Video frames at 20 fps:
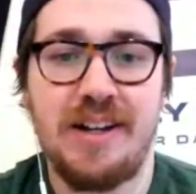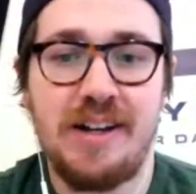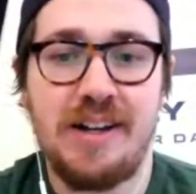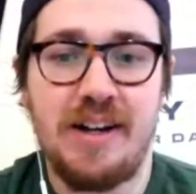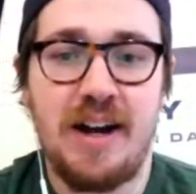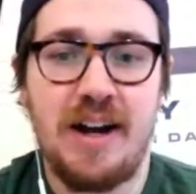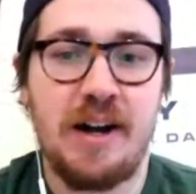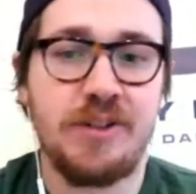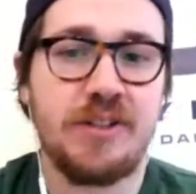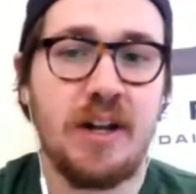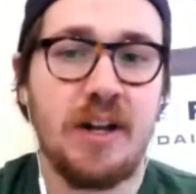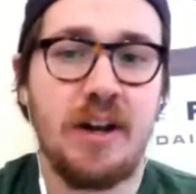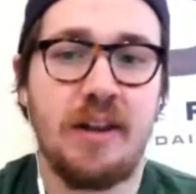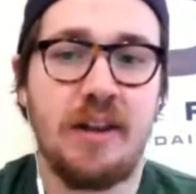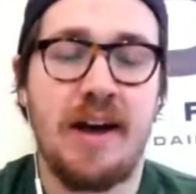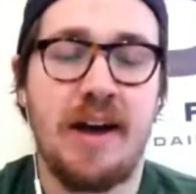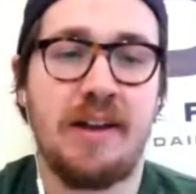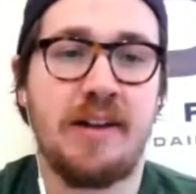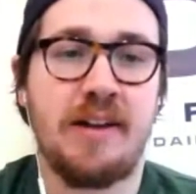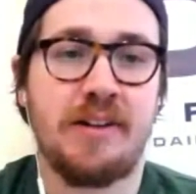Outside of that,
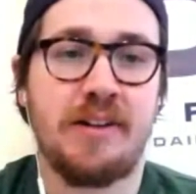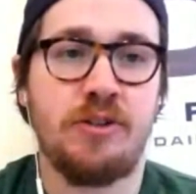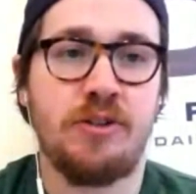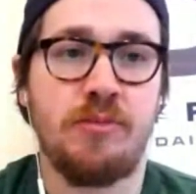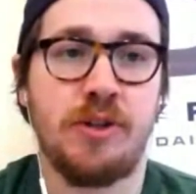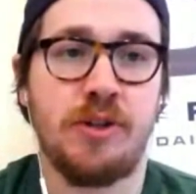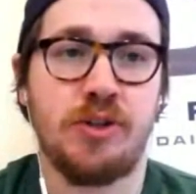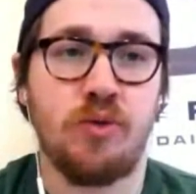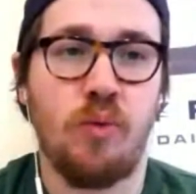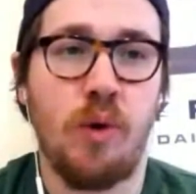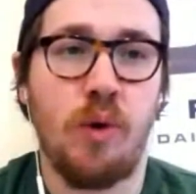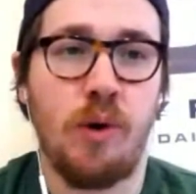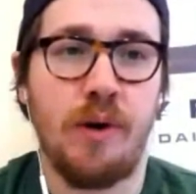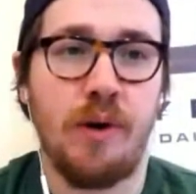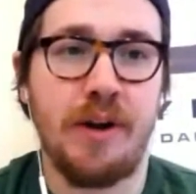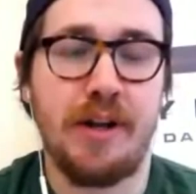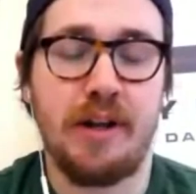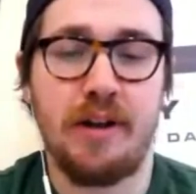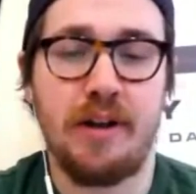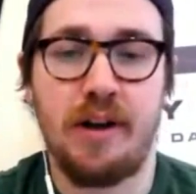not too much
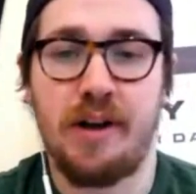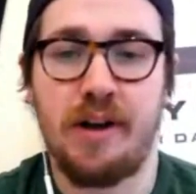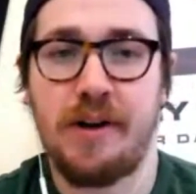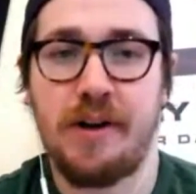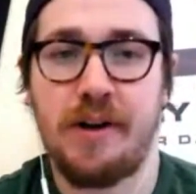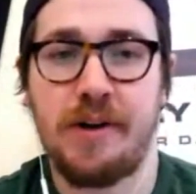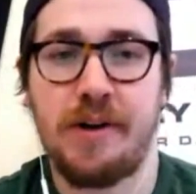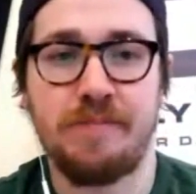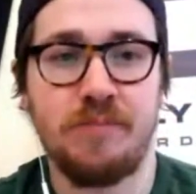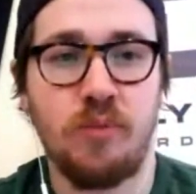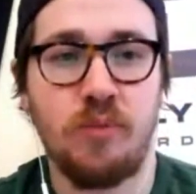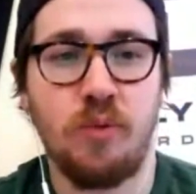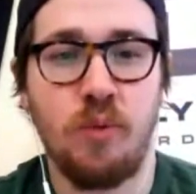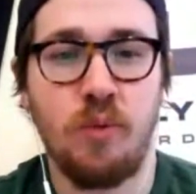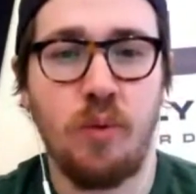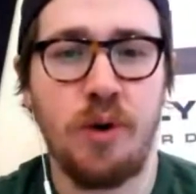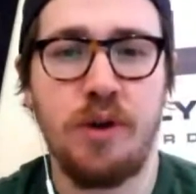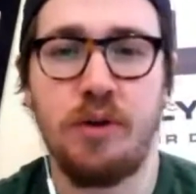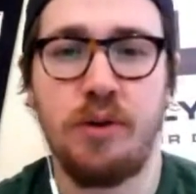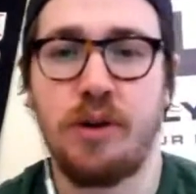worry. Where are
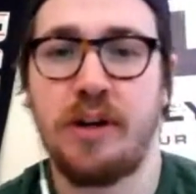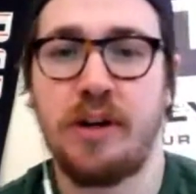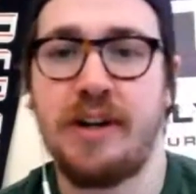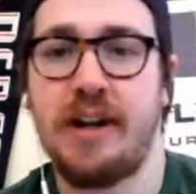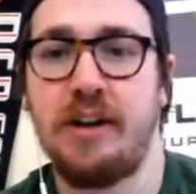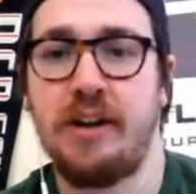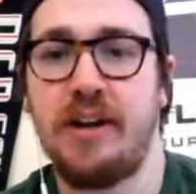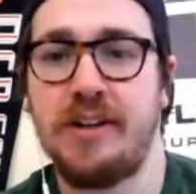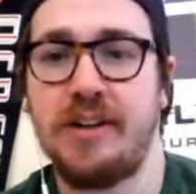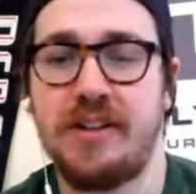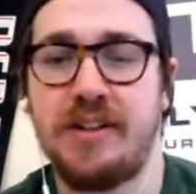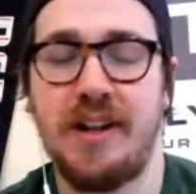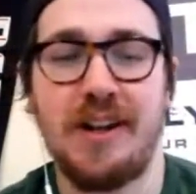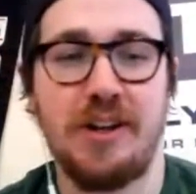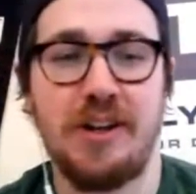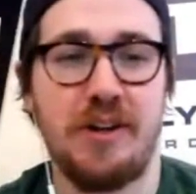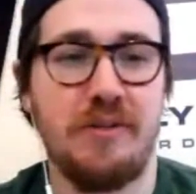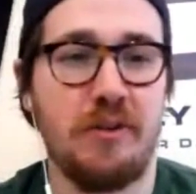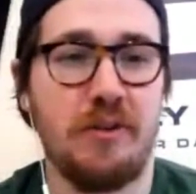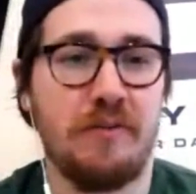you looking at a lot tonight? Do you
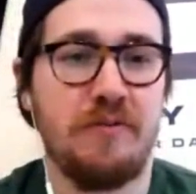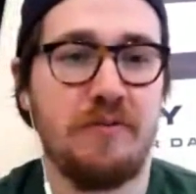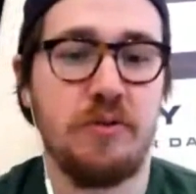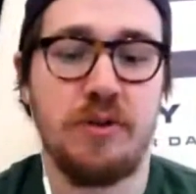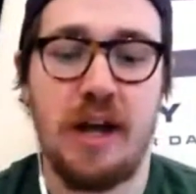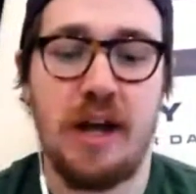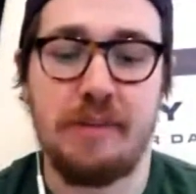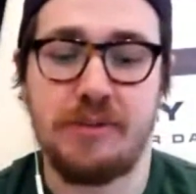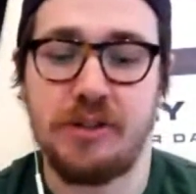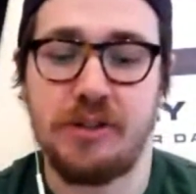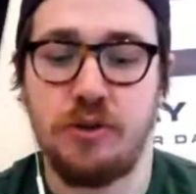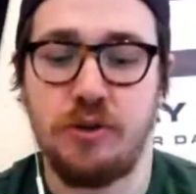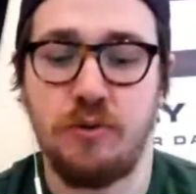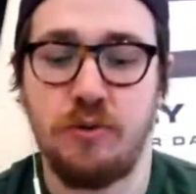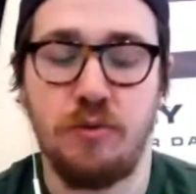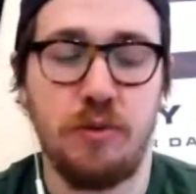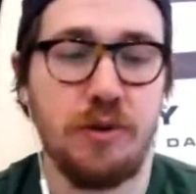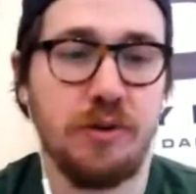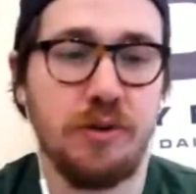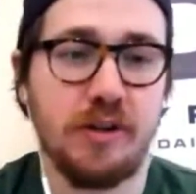have a few games that you're
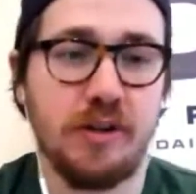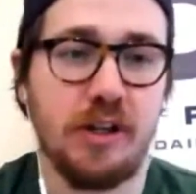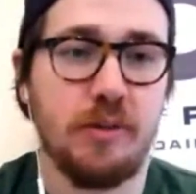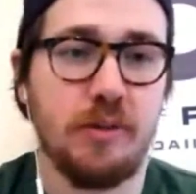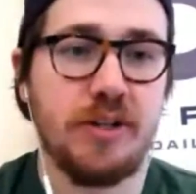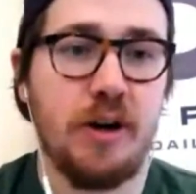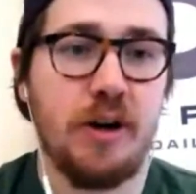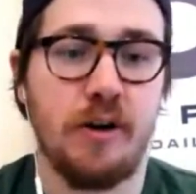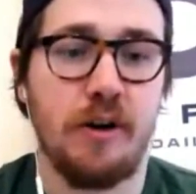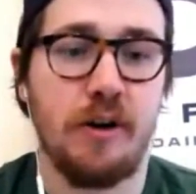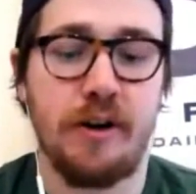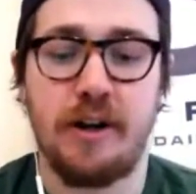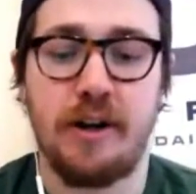really going to be targeting?